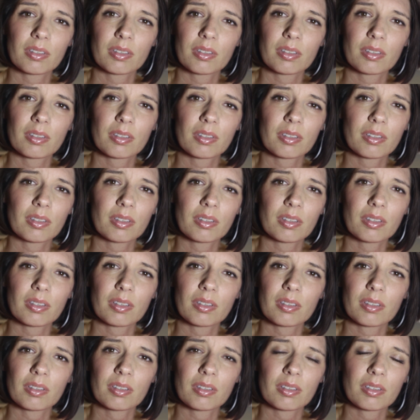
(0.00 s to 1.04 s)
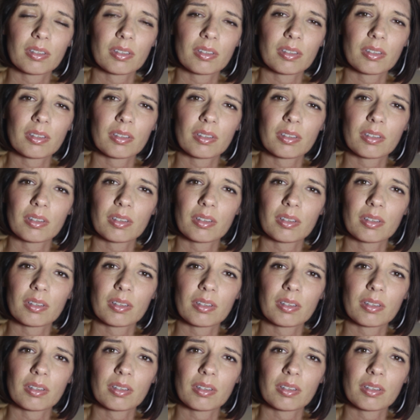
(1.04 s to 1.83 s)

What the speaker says: Nobody speaks.